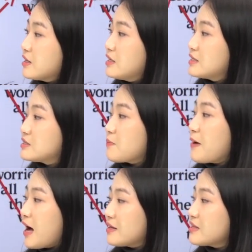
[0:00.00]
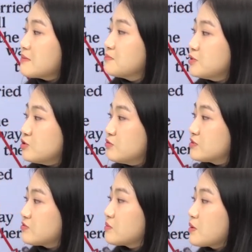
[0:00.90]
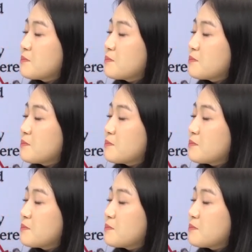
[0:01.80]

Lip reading: It's a path that moves from the